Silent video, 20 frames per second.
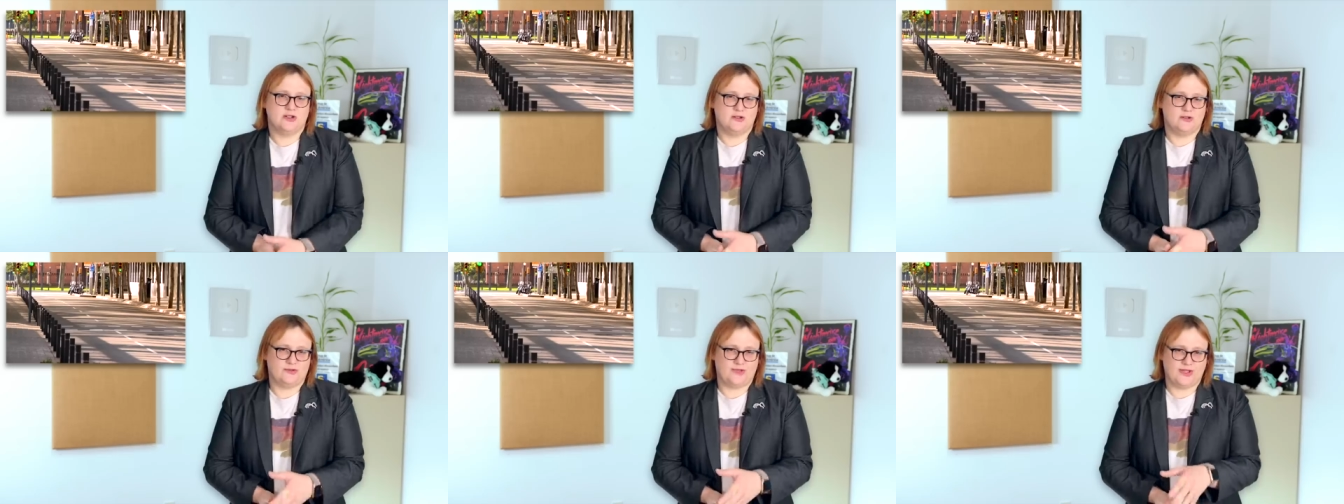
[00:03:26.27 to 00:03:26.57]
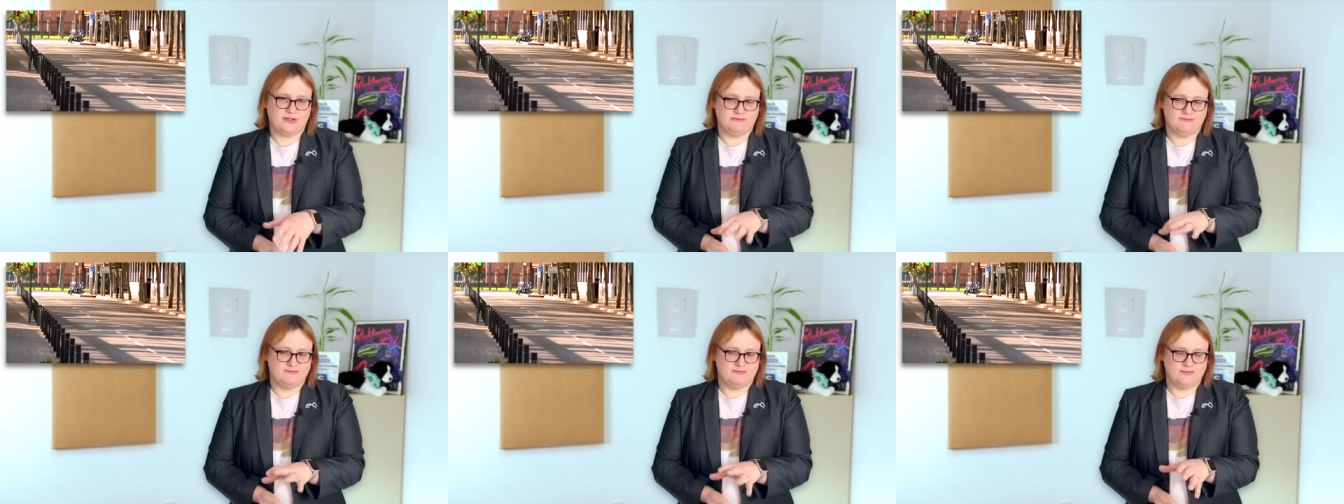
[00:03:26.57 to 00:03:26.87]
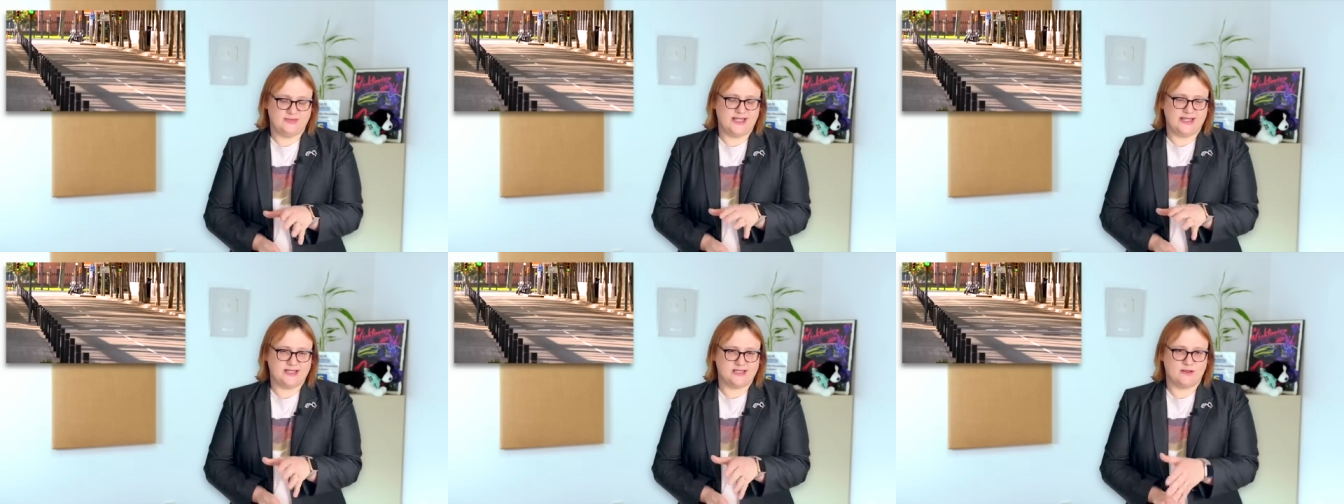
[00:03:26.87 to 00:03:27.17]
although
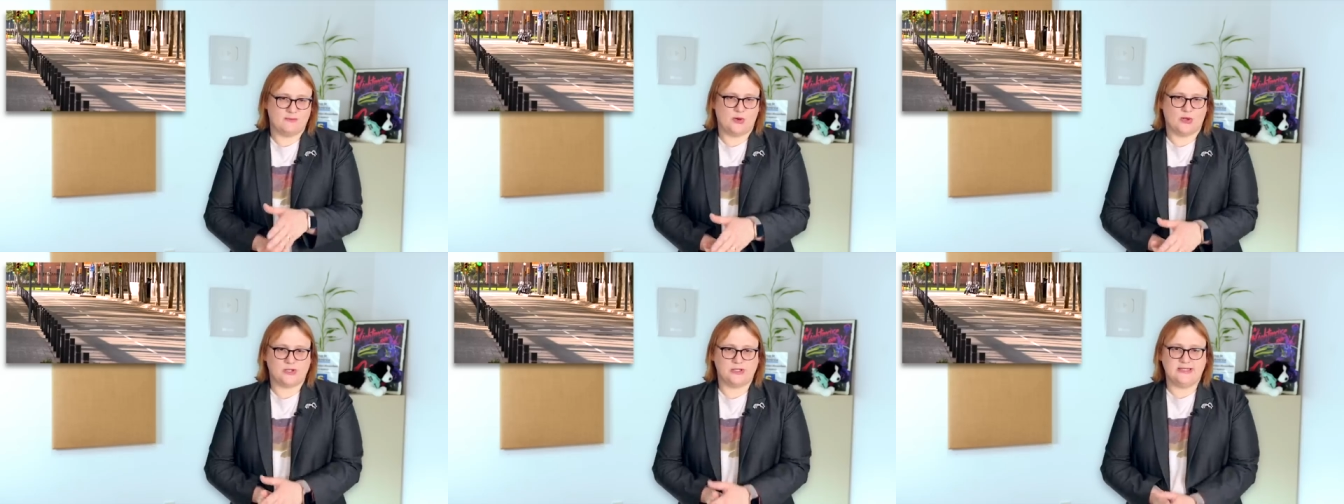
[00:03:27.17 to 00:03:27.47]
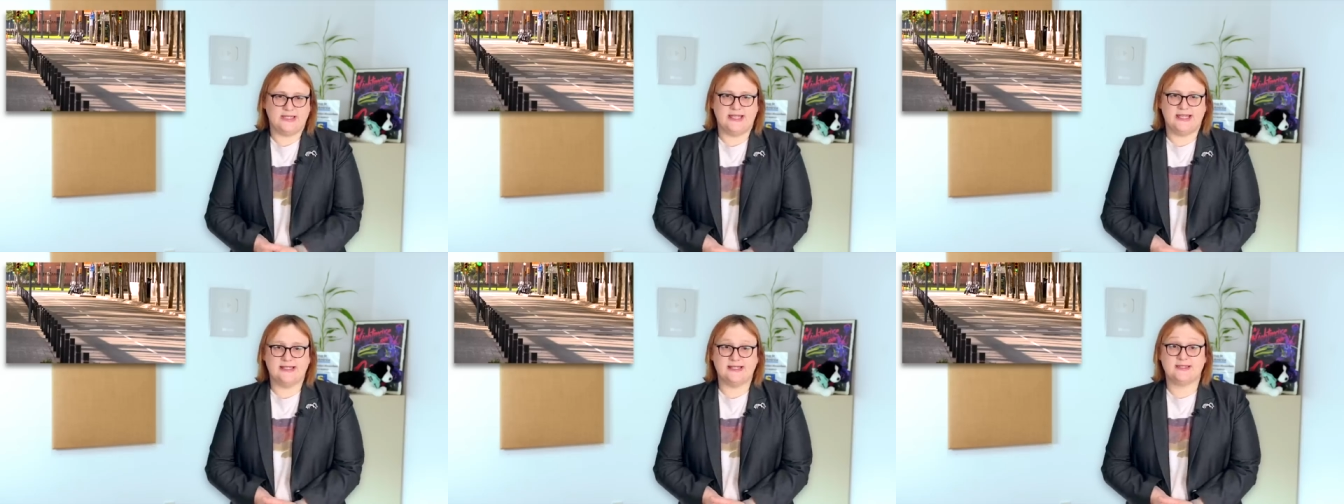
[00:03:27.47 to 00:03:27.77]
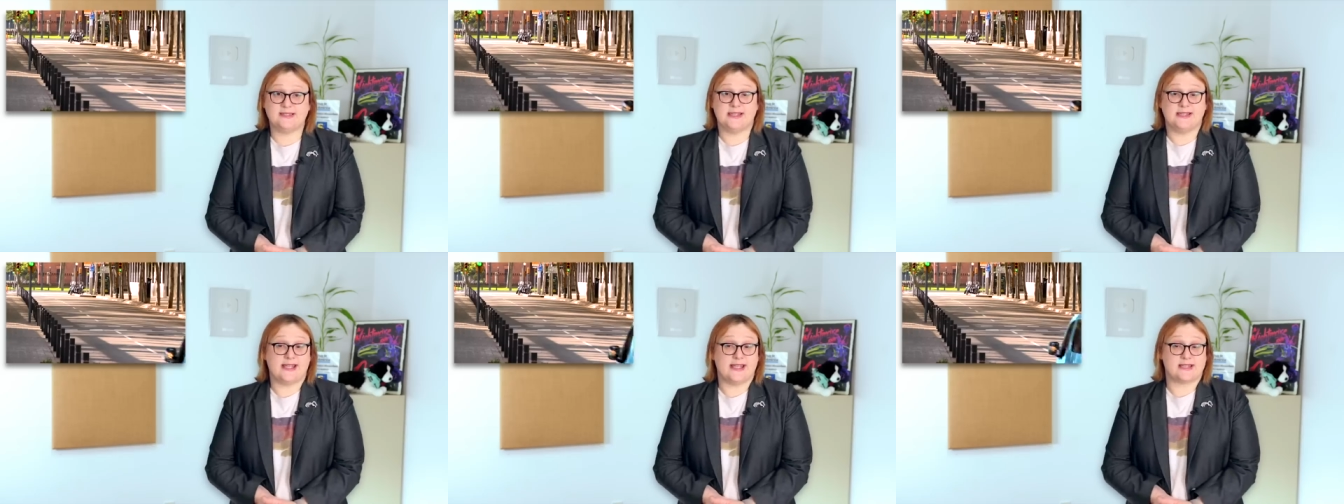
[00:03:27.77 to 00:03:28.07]
later model
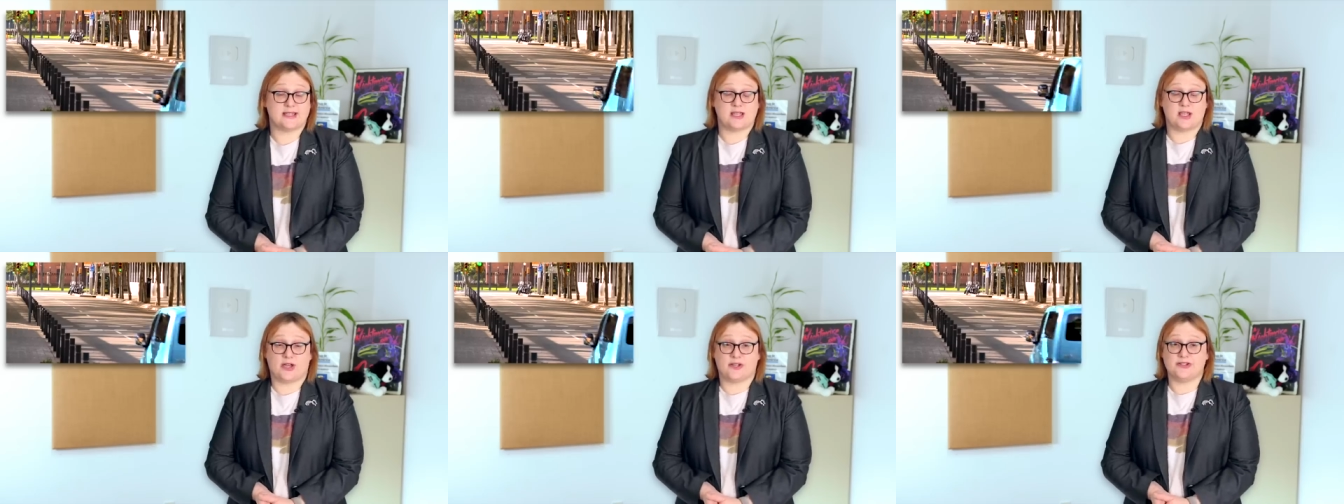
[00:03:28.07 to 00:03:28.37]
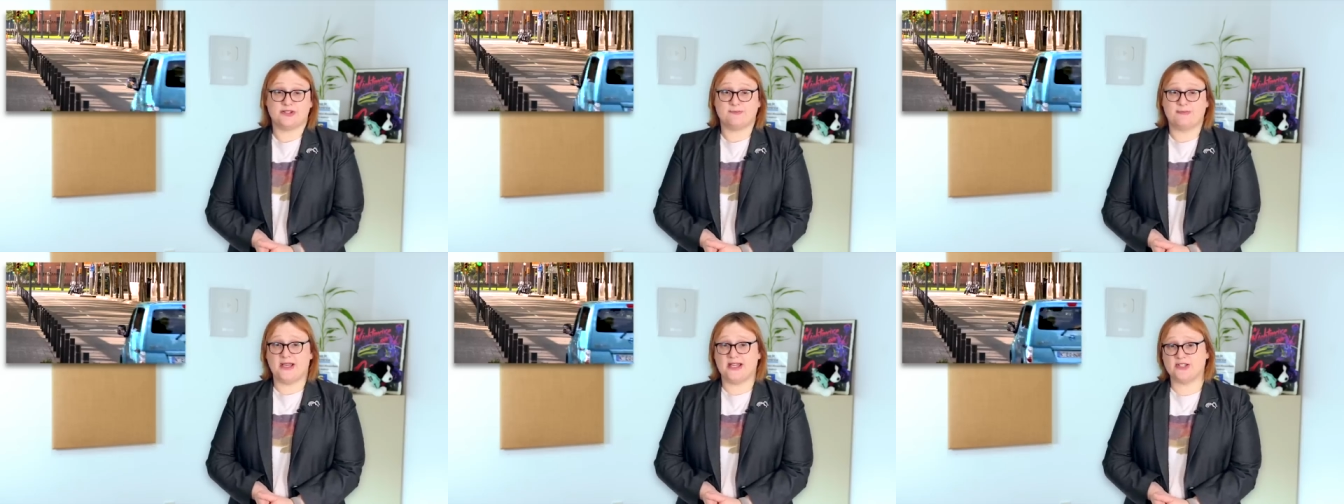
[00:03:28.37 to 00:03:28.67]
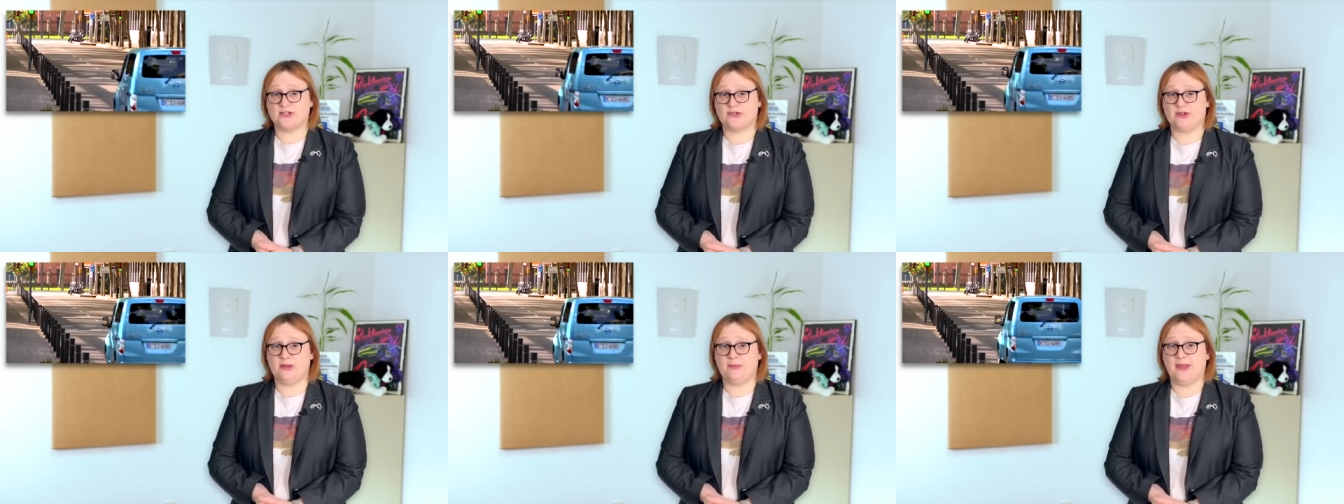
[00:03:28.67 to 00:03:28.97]
years did get a larger
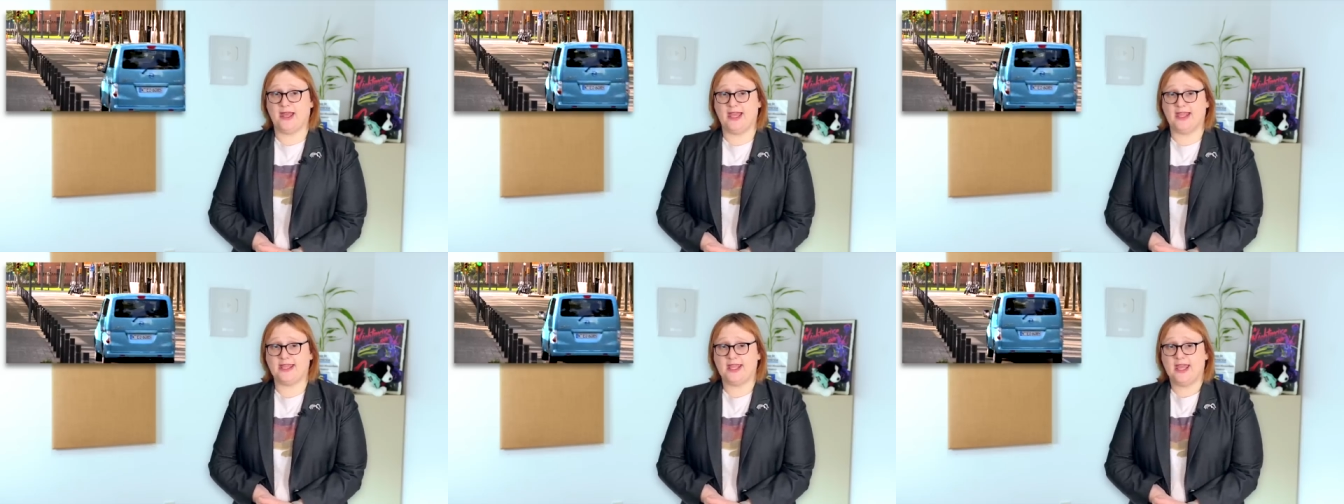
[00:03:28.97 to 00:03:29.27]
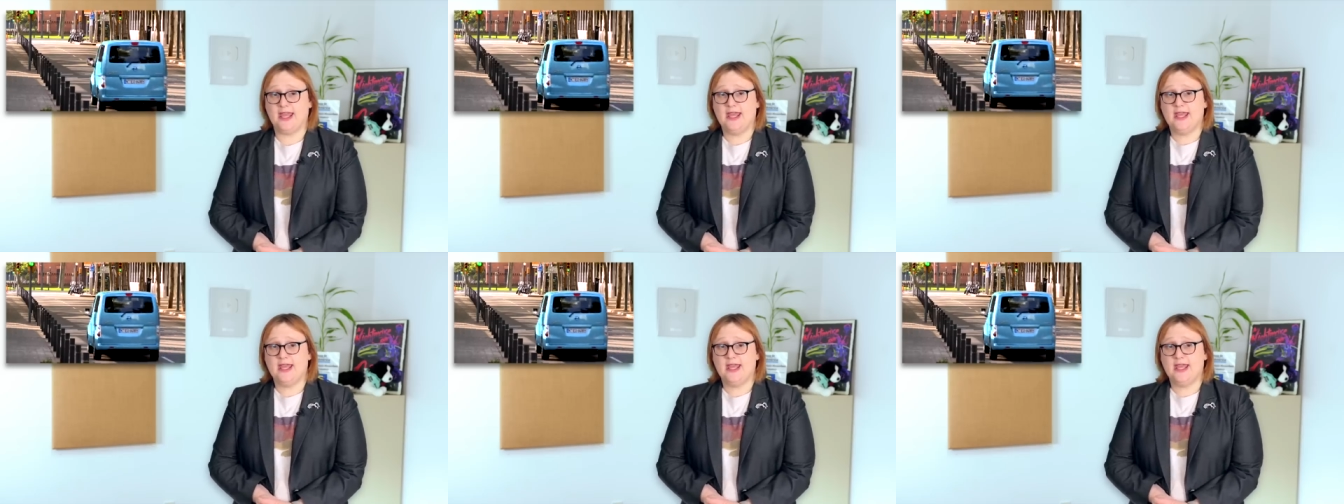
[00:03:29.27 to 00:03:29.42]
battery pack,